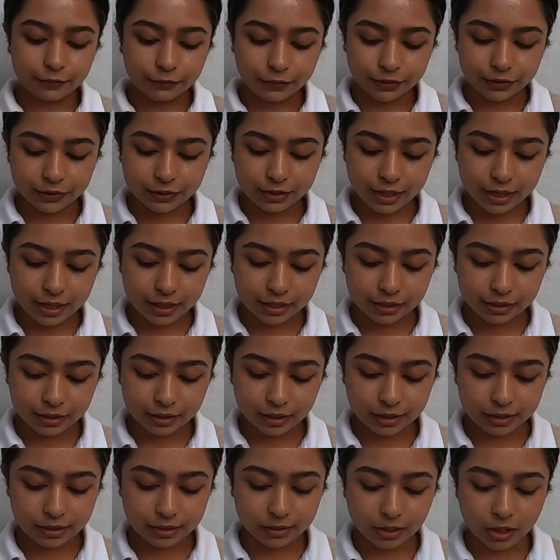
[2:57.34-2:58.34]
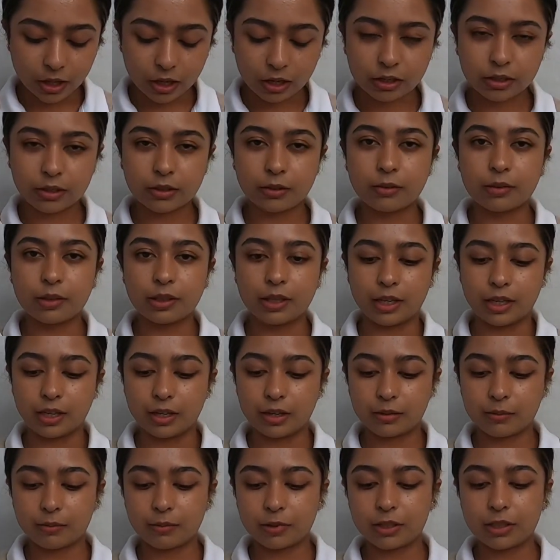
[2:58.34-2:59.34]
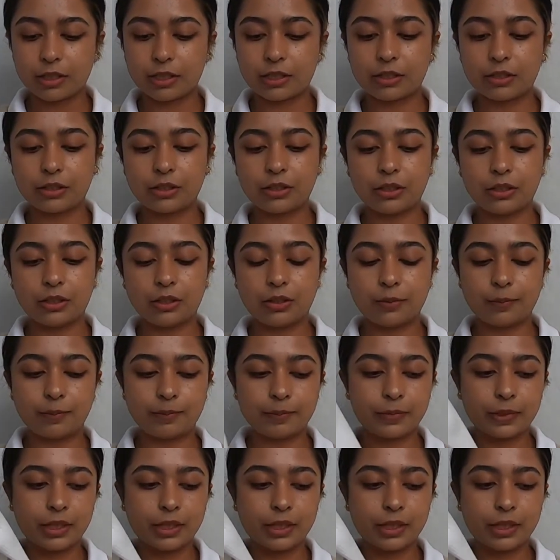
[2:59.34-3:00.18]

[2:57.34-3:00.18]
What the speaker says: feels like the sock knit material,